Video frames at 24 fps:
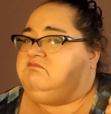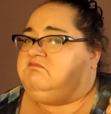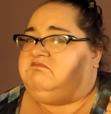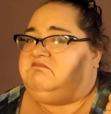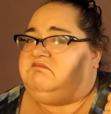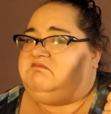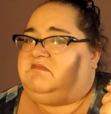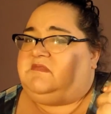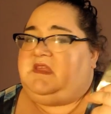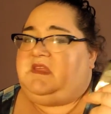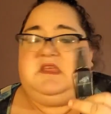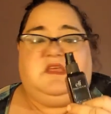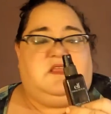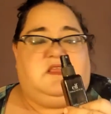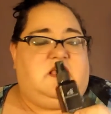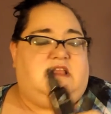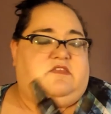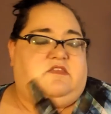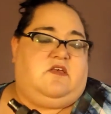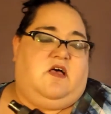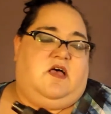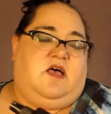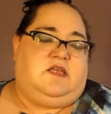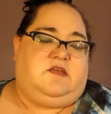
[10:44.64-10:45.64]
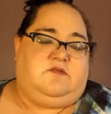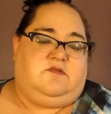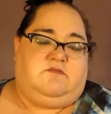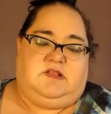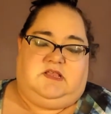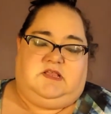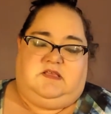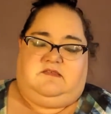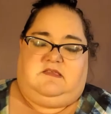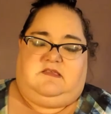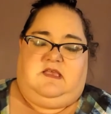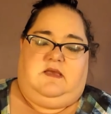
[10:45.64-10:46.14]
That's all I can
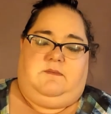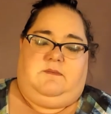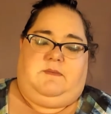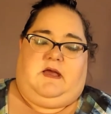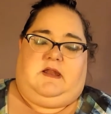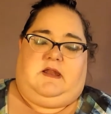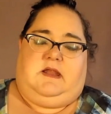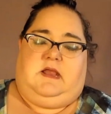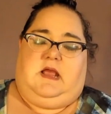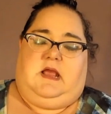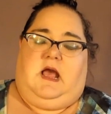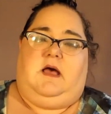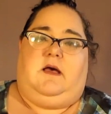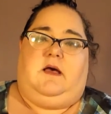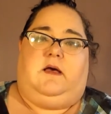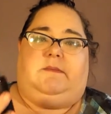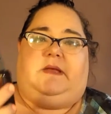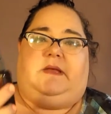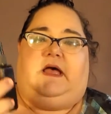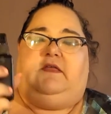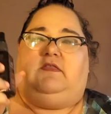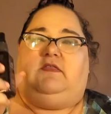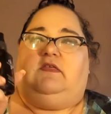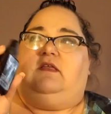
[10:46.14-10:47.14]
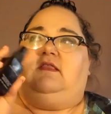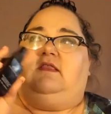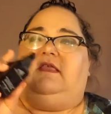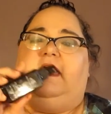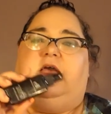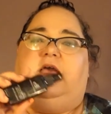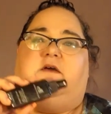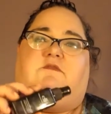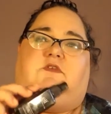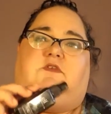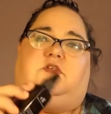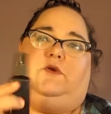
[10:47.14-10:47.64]
really say about it. Um, I think they
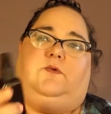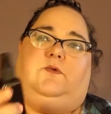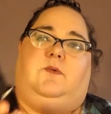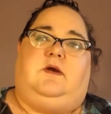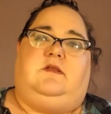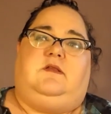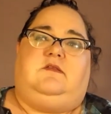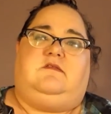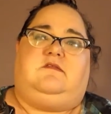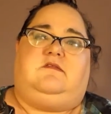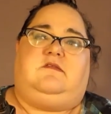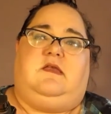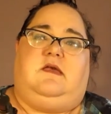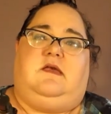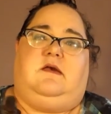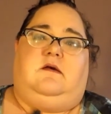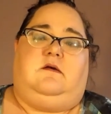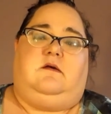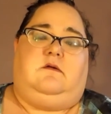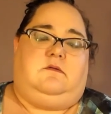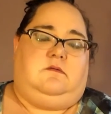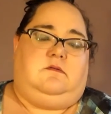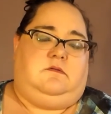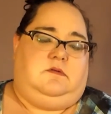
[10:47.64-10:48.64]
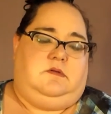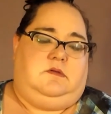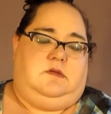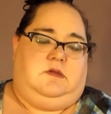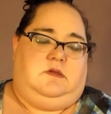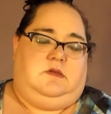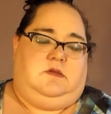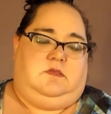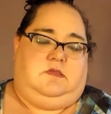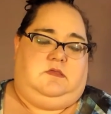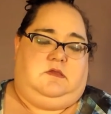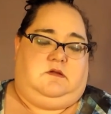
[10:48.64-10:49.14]
have new ones now
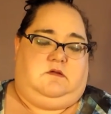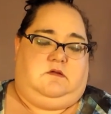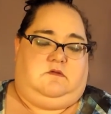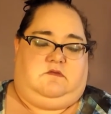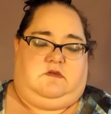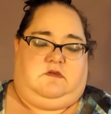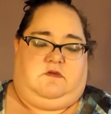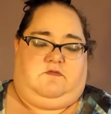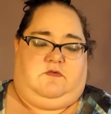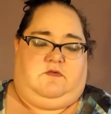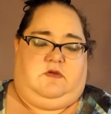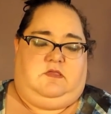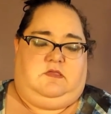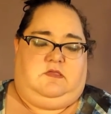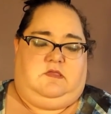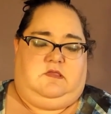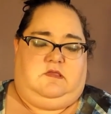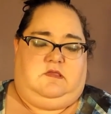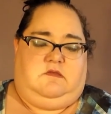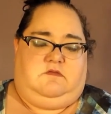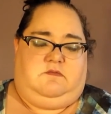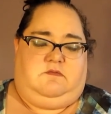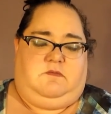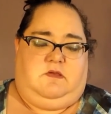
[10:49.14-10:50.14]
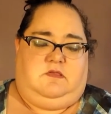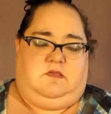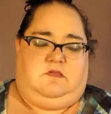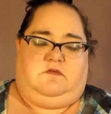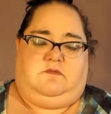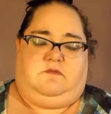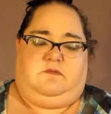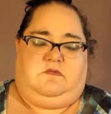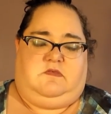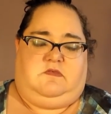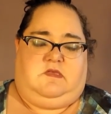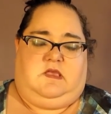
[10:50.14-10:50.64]
that are different than this one.
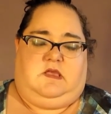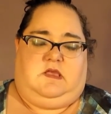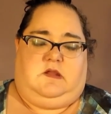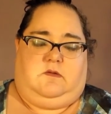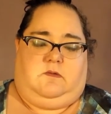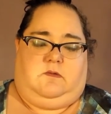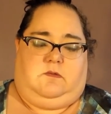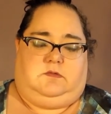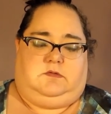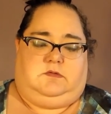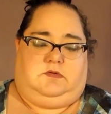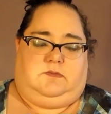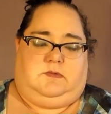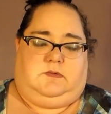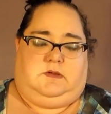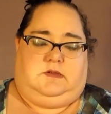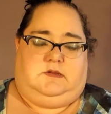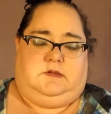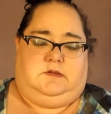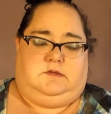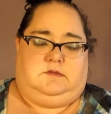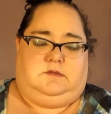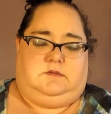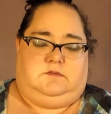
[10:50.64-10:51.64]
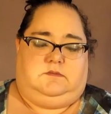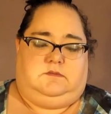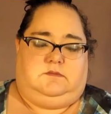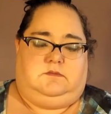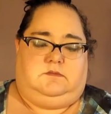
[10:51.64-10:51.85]
This was like an older one.